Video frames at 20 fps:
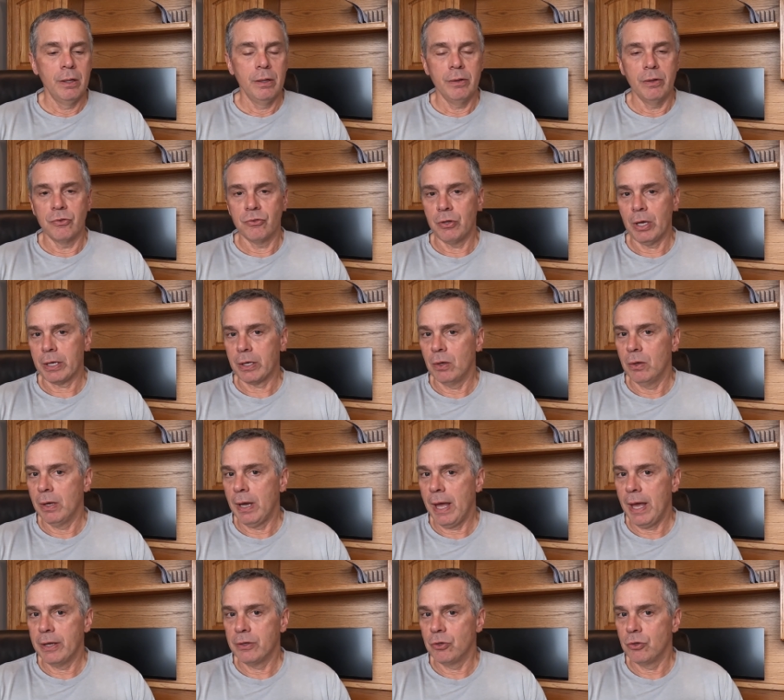The second
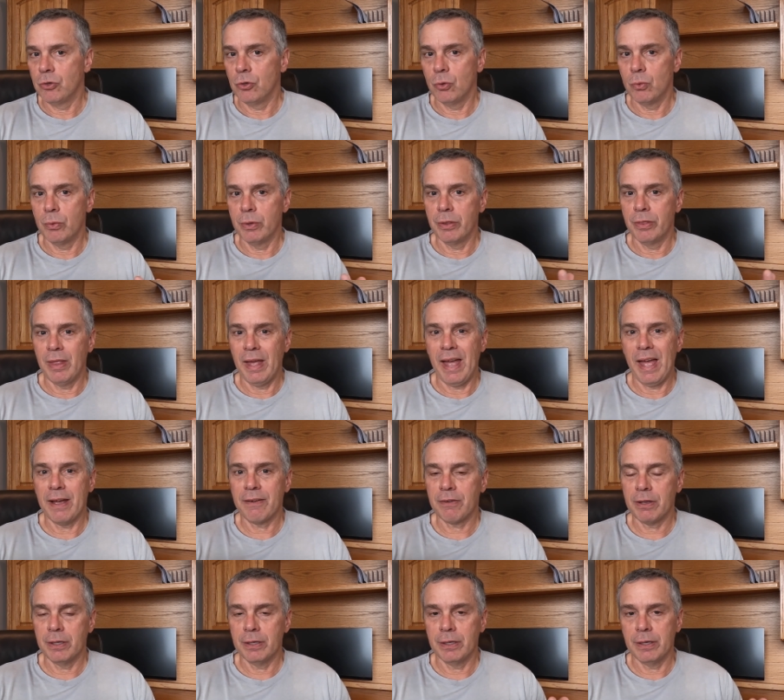had to do with the
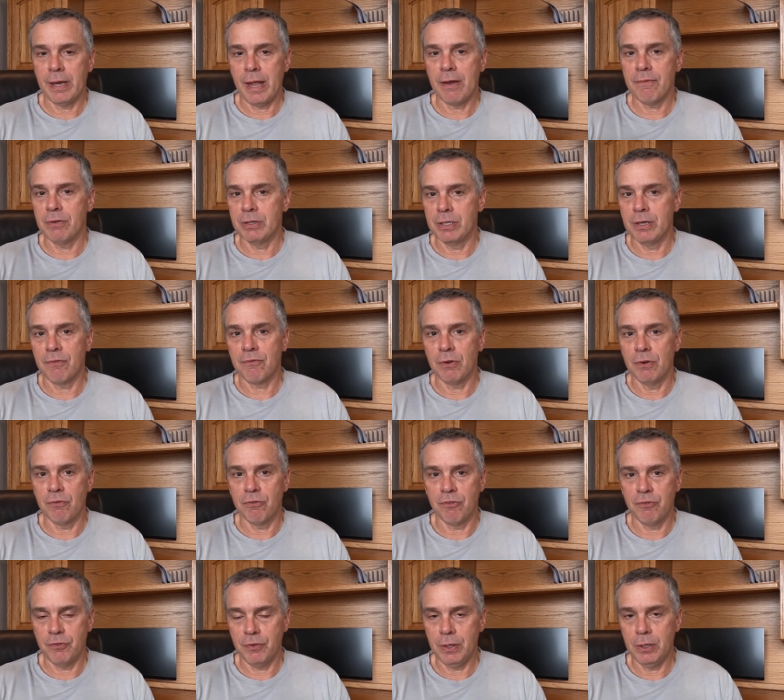heck and have a different
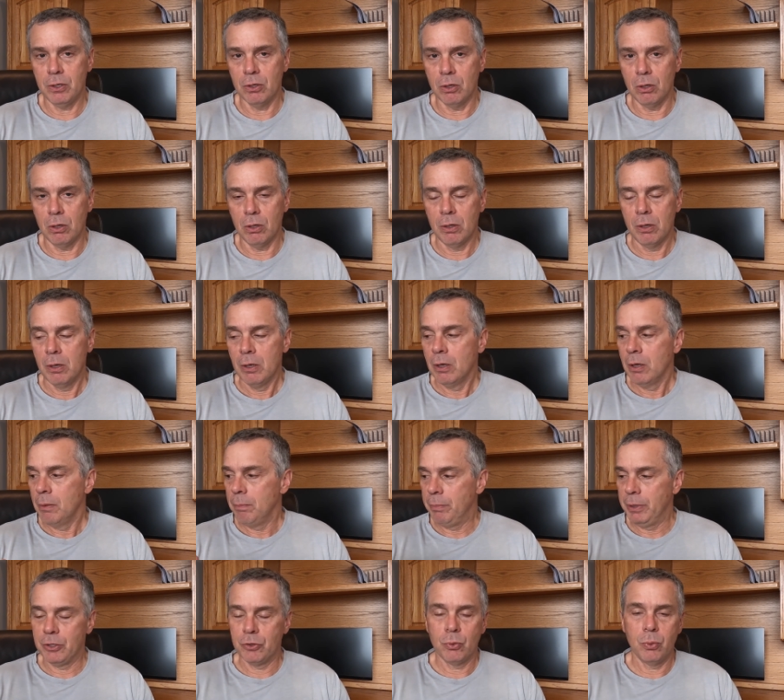feel
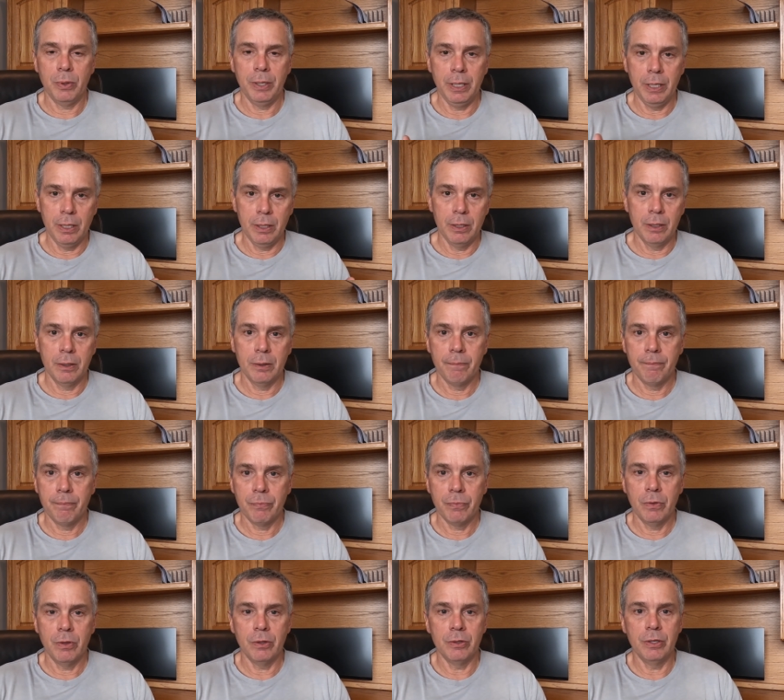between
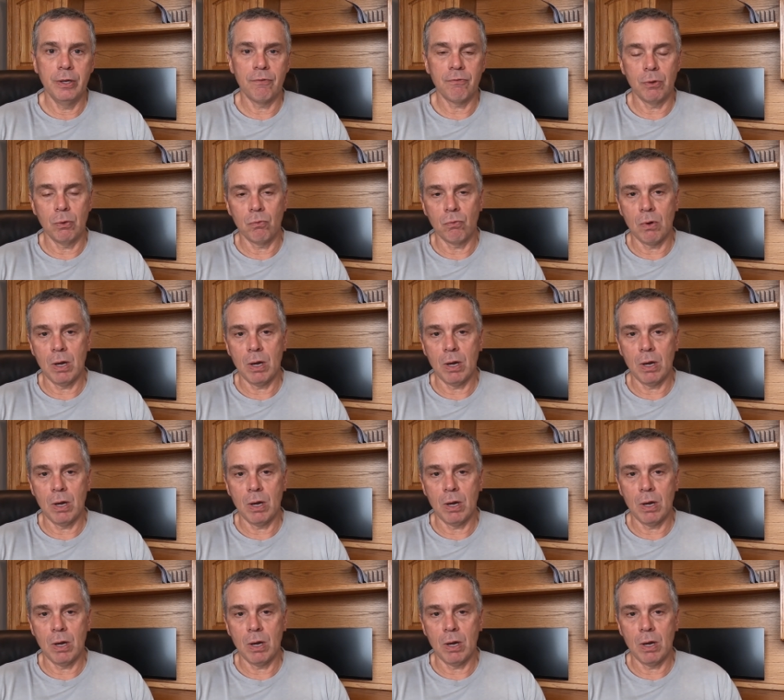the different